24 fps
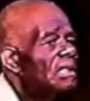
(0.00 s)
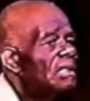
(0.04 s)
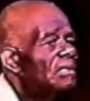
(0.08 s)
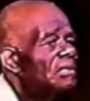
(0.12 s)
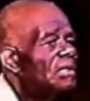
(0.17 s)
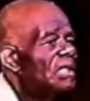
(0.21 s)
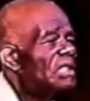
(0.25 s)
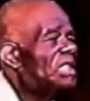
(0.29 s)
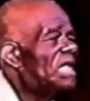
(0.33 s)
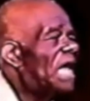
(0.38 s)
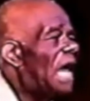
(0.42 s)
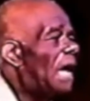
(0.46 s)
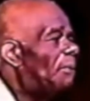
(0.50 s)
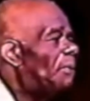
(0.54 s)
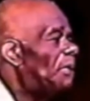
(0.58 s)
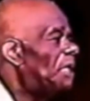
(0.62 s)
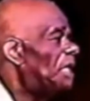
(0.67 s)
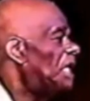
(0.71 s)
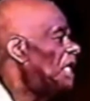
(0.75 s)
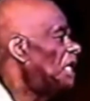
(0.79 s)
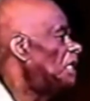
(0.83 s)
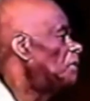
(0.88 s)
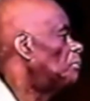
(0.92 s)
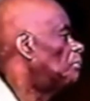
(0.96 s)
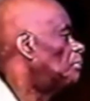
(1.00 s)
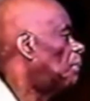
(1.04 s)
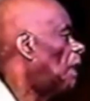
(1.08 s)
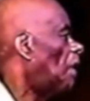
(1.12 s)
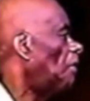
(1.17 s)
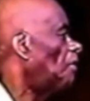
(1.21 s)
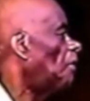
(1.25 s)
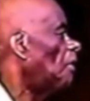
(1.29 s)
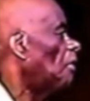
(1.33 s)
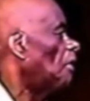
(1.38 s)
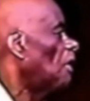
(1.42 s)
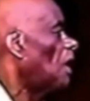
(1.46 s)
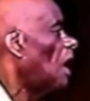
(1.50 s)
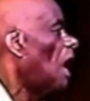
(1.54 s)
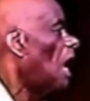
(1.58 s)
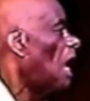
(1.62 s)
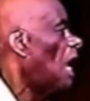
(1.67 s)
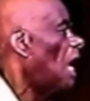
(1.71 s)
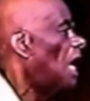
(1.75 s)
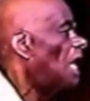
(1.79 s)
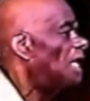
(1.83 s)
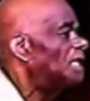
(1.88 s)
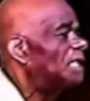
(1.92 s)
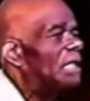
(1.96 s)
The Japanese bought
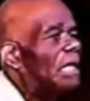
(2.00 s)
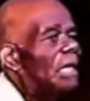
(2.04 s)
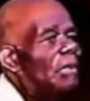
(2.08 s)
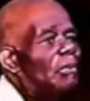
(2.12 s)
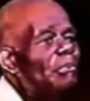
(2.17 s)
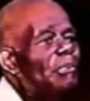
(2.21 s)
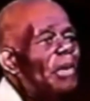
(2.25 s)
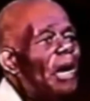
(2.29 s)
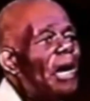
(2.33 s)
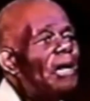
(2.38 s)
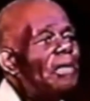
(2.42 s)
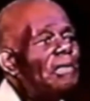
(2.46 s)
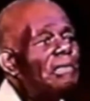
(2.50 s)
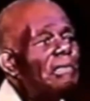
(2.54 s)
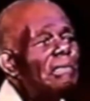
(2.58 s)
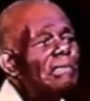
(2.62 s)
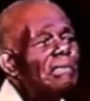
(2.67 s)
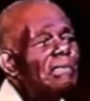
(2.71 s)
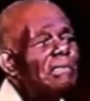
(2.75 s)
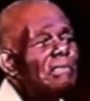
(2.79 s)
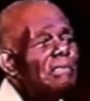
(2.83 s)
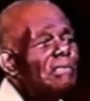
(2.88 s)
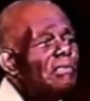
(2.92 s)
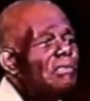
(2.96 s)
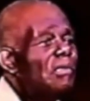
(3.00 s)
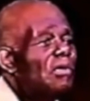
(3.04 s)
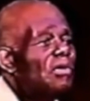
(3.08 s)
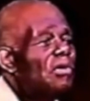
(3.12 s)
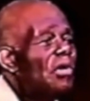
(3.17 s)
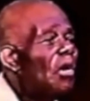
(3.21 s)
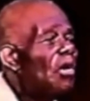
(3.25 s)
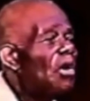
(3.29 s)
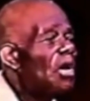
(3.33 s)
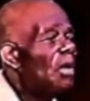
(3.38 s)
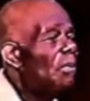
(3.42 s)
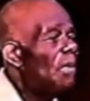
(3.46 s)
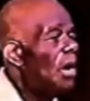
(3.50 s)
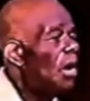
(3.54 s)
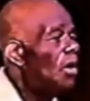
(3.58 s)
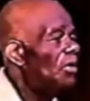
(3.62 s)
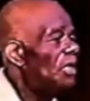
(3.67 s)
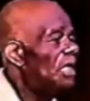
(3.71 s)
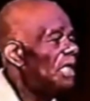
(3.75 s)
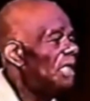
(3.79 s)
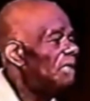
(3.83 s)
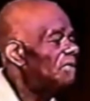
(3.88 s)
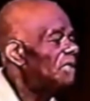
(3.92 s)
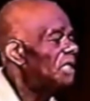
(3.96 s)
cars, bought
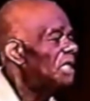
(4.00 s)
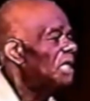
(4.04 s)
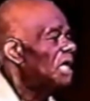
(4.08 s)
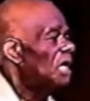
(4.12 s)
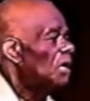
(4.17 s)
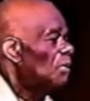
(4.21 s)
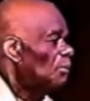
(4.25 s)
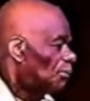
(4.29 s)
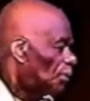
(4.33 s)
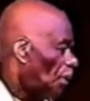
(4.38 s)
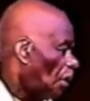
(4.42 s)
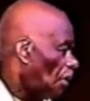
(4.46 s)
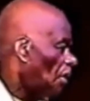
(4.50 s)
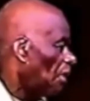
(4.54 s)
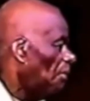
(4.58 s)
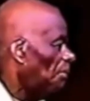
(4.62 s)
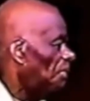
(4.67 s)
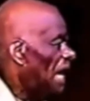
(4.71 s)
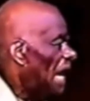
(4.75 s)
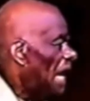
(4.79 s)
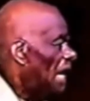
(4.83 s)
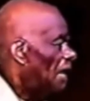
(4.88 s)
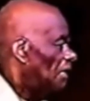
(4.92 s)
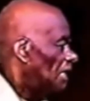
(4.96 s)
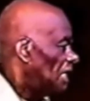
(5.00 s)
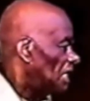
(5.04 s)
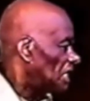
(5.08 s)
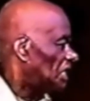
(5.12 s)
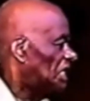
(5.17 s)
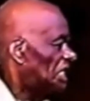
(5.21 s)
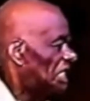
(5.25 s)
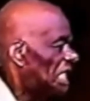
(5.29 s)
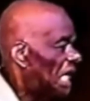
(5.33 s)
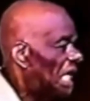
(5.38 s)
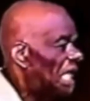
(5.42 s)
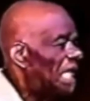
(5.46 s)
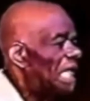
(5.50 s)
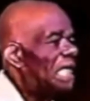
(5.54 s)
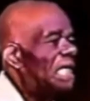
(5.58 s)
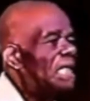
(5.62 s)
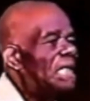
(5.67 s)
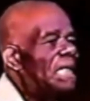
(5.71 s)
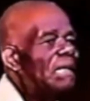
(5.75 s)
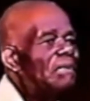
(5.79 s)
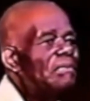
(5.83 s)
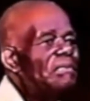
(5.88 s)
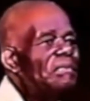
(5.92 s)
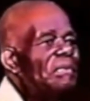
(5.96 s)
locomotives, broke them down and studied
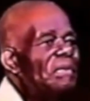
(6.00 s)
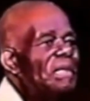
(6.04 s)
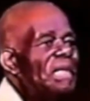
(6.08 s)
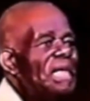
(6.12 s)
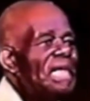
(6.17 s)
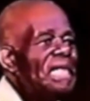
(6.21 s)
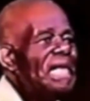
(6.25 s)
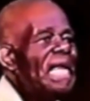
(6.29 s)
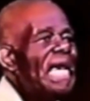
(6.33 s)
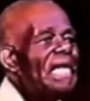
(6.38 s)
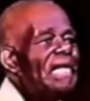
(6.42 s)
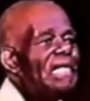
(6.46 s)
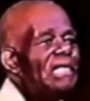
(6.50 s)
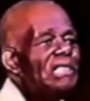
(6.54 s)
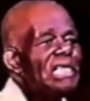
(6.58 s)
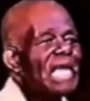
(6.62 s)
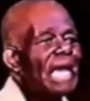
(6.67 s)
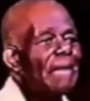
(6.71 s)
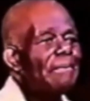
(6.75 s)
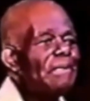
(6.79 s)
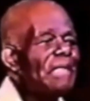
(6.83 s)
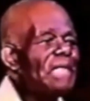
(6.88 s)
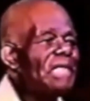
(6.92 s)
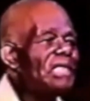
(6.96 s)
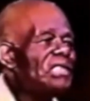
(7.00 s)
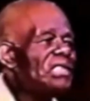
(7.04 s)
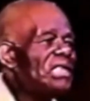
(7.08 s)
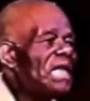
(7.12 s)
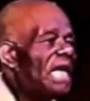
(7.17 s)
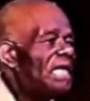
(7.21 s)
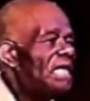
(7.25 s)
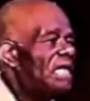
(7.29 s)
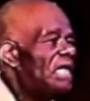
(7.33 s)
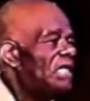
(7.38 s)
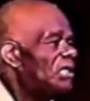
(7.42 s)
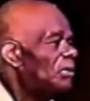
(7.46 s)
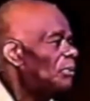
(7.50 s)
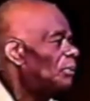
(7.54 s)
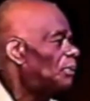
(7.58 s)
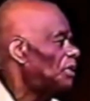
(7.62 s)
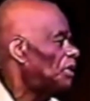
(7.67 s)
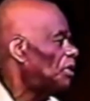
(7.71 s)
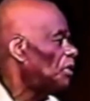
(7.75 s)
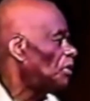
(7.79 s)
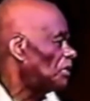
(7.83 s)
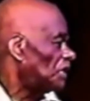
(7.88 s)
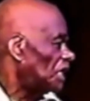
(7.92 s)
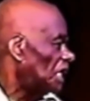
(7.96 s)
them, and had a Japanese technician
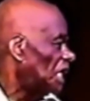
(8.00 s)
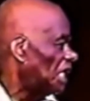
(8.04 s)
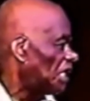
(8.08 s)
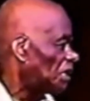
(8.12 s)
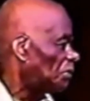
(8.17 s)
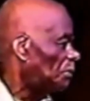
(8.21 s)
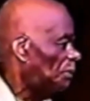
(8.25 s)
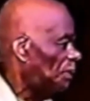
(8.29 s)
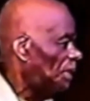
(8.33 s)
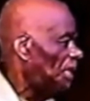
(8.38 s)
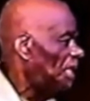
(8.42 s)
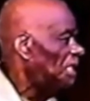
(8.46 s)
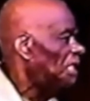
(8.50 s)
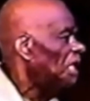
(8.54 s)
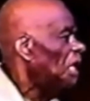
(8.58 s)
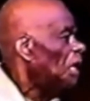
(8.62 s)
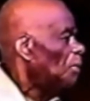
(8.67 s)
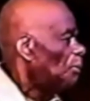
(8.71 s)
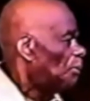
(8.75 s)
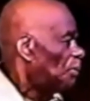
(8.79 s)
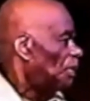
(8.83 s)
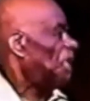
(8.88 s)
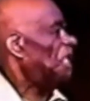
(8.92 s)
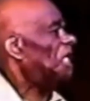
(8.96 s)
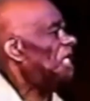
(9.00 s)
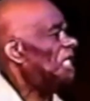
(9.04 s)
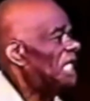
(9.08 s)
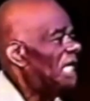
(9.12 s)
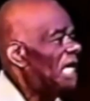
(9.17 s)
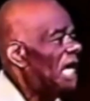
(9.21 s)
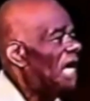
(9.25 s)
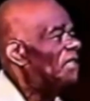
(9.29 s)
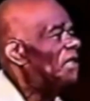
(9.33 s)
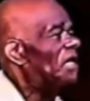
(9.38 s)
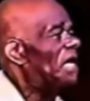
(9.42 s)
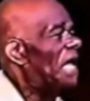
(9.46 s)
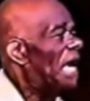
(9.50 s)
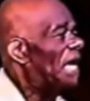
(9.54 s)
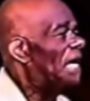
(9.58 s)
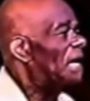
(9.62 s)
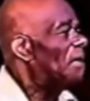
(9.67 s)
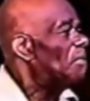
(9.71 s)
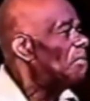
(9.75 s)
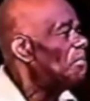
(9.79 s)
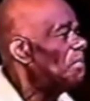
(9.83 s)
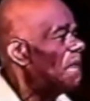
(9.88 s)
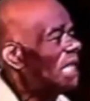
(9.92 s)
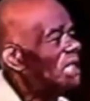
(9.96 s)
produce each piece, put it together, and had
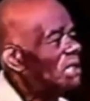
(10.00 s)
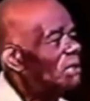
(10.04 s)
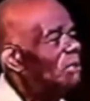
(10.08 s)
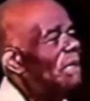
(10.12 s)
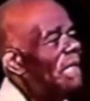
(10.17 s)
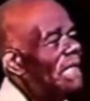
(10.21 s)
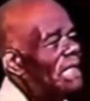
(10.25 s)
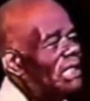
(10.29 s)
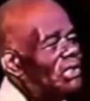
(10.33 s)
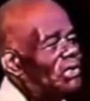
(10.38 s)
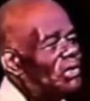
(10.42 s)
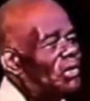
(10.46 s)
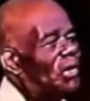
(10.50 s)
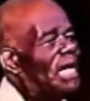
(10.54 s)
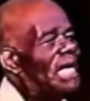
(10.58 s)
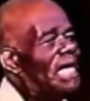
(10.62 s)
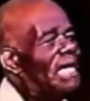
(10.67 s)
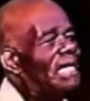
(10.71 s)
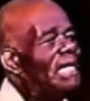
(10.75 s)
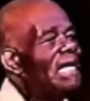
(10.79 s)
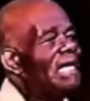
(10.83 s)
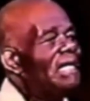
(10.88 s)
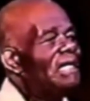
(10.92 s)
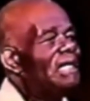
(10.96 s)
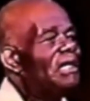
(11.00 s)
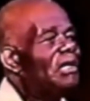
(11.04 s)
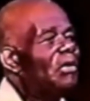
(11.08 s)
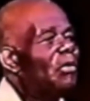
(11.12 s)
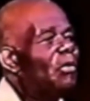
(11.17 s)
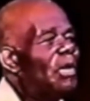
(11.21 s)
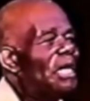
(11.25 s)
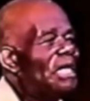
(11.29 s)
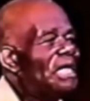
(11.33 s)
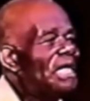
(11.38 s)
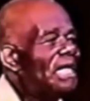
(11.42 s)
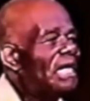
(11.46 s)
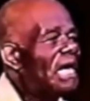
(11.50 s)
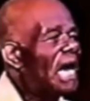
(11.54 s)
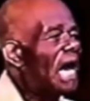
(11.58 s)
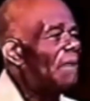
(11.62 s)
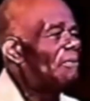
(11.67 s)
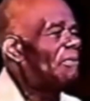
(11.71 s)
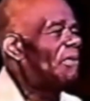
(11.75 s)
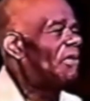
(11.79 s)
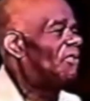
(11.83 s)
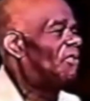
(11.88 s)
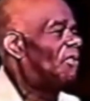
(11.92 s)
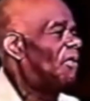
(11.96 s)
a much better train than the one they
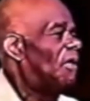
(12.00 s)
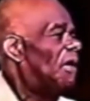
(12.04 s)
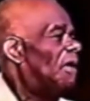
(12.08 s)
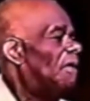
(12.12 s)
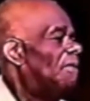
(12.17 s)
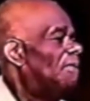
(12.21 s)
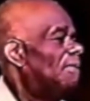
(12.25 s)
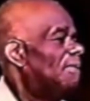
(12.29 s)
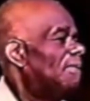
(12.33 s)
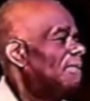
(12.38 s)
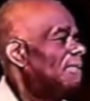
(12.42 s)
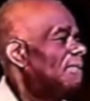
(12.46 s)
copied from.